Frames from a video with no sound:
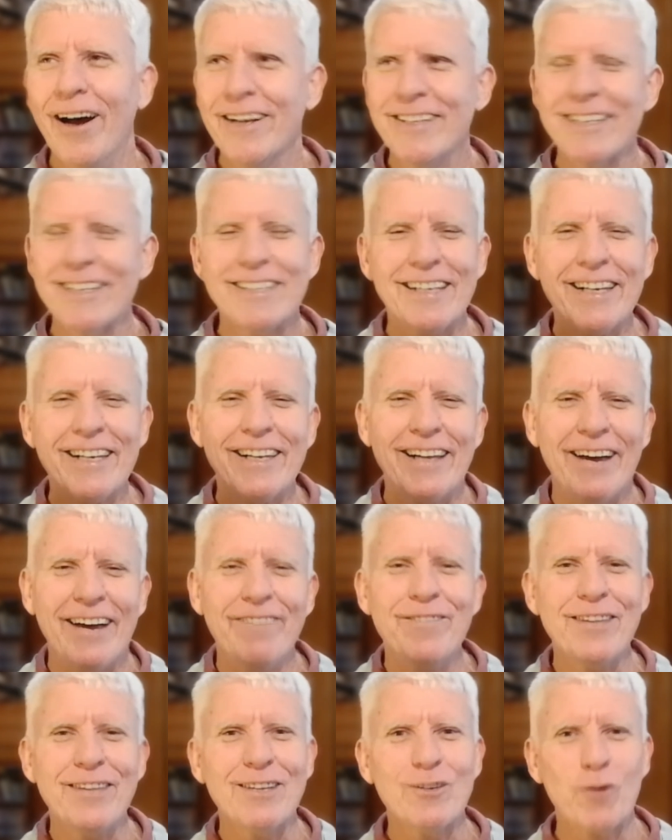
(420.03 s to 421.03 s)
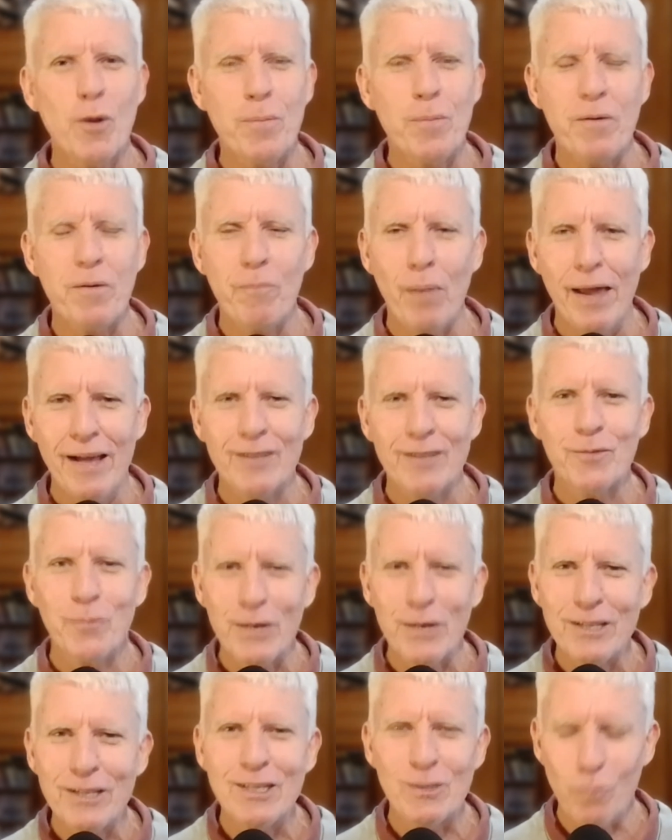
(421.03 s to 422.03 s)
just love this group of plants,
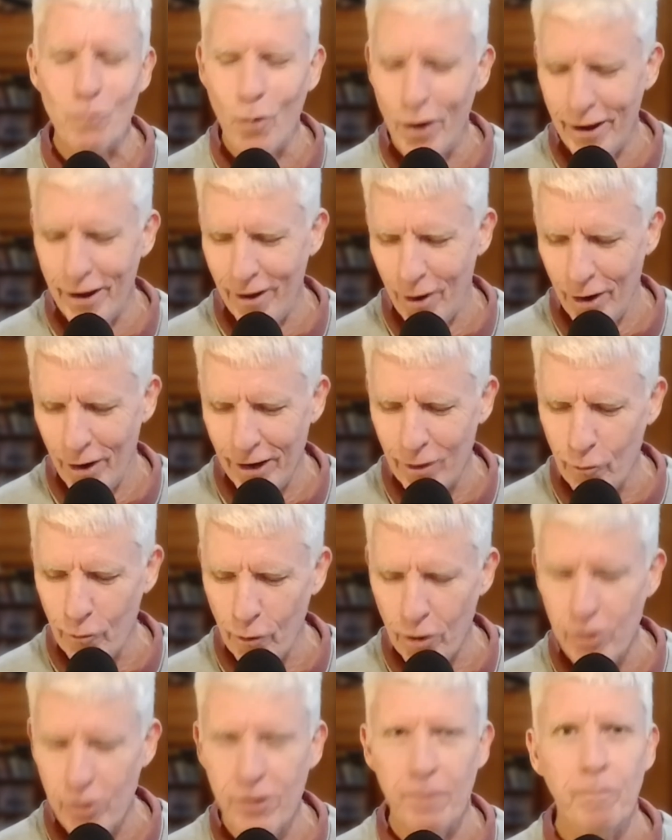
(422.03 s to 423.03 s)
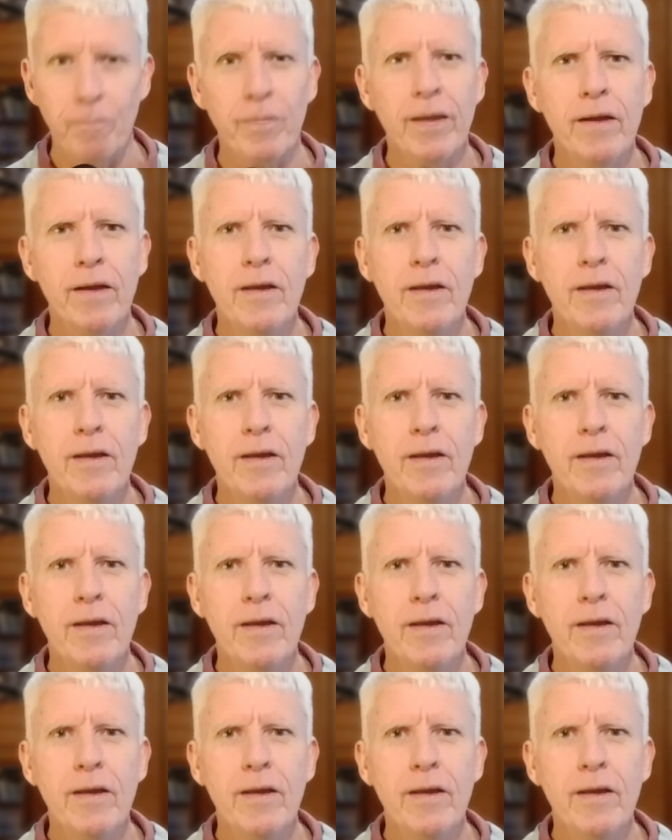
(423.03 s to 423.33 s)
which is why I grow them.